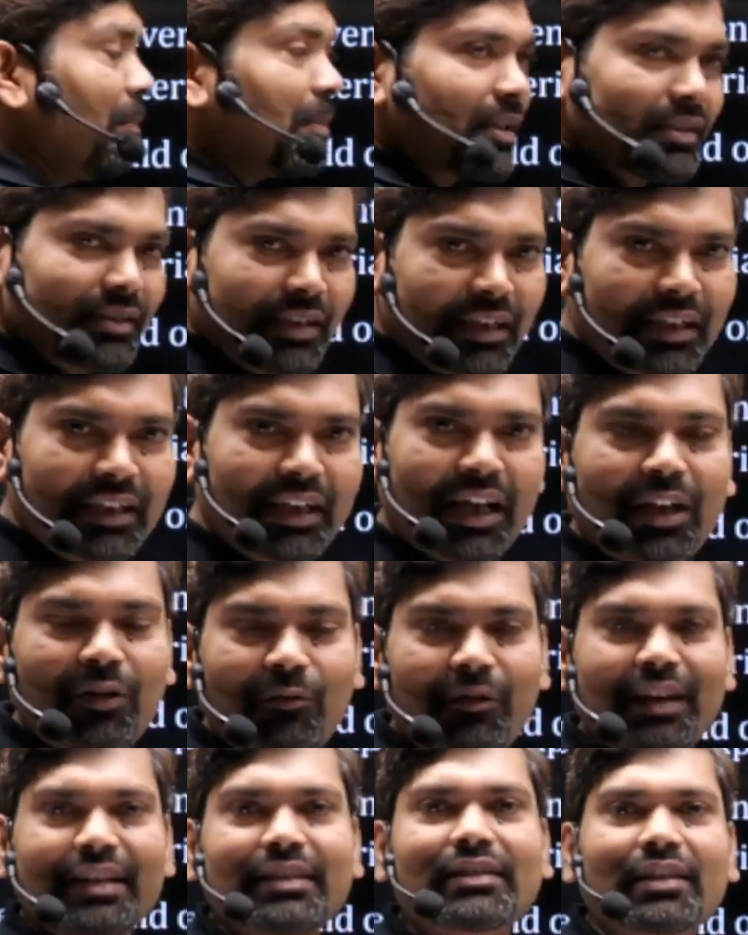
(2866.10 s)
present
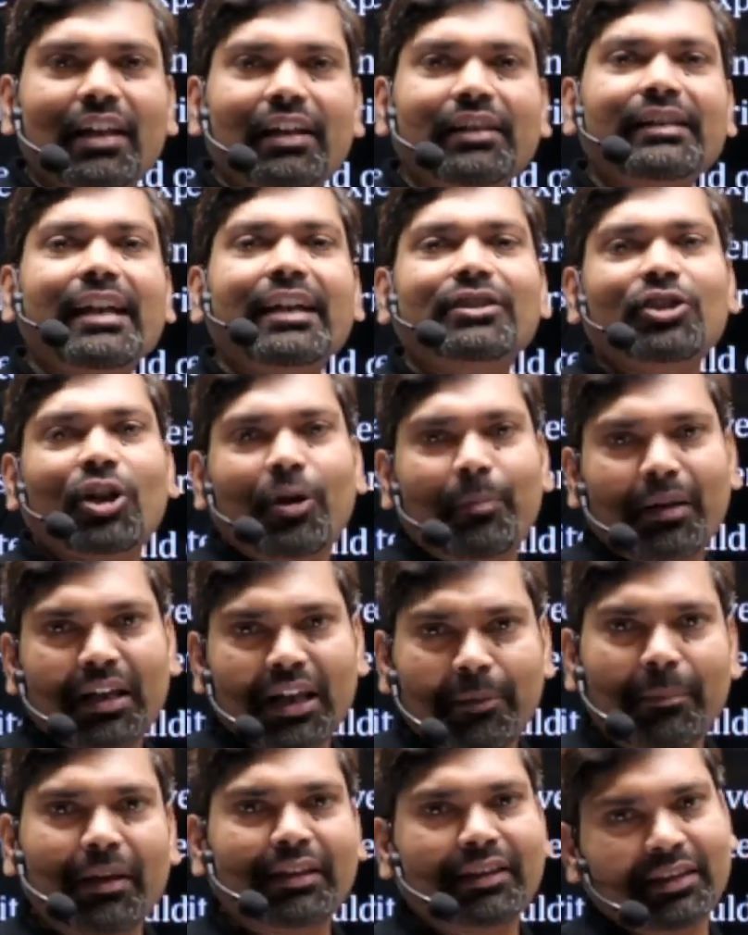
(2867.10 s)
conventional
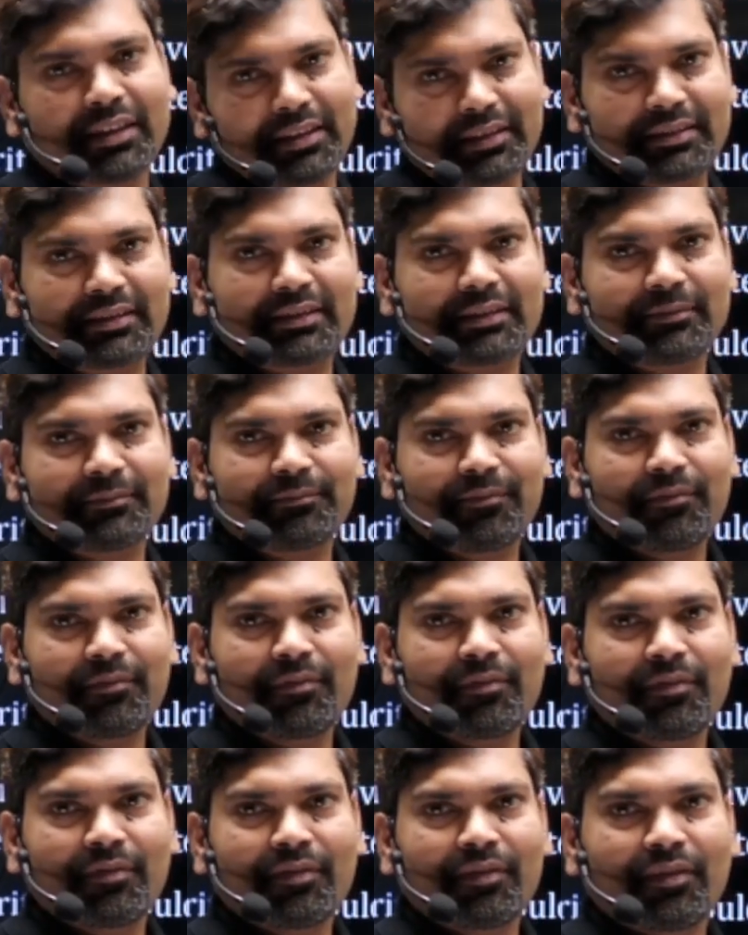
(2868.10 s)
taxonomical methods,
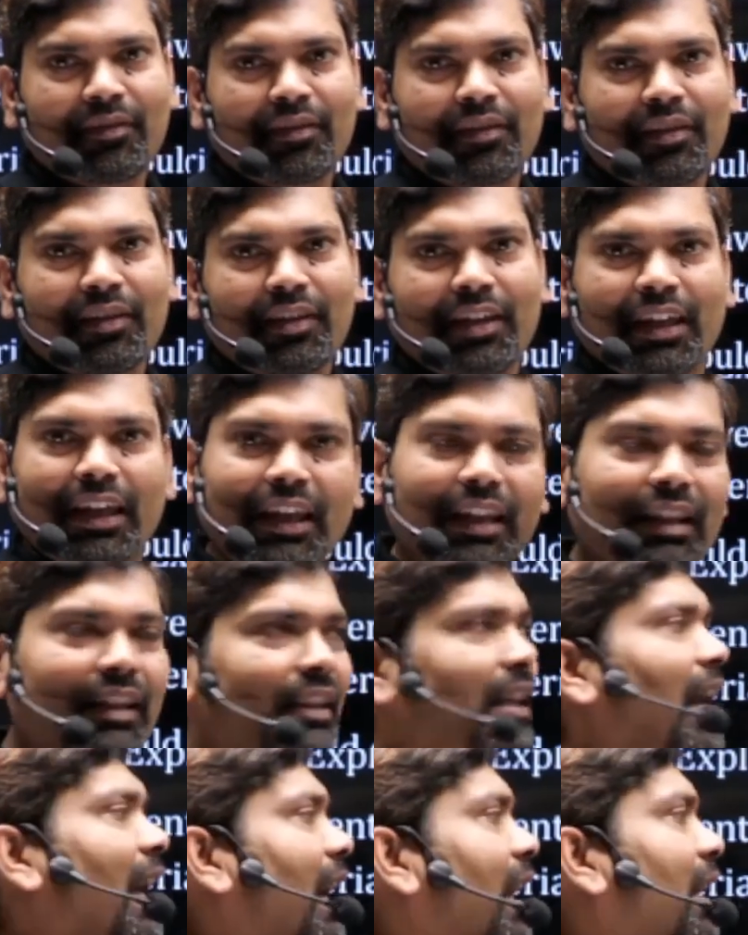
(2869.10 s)
in
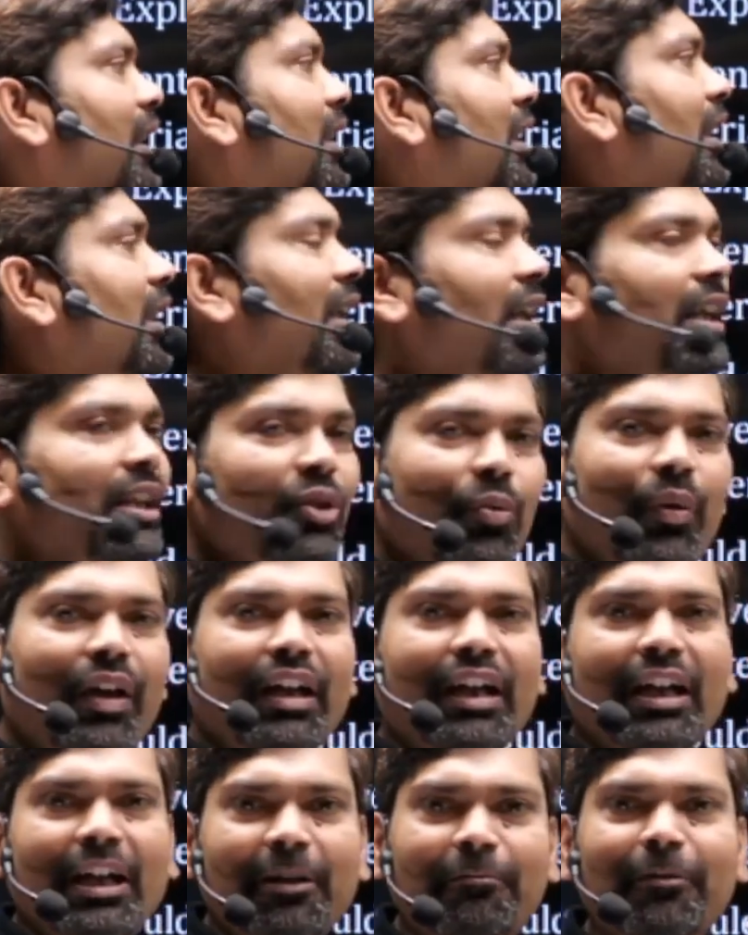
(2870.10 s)
that it is
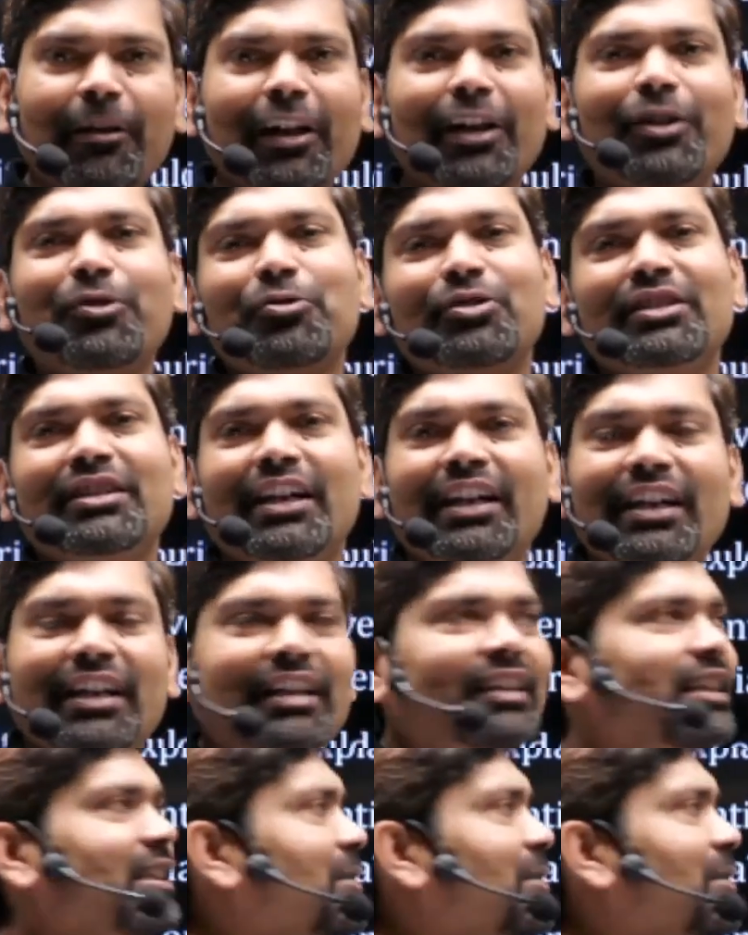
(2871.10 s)
very difficult to study these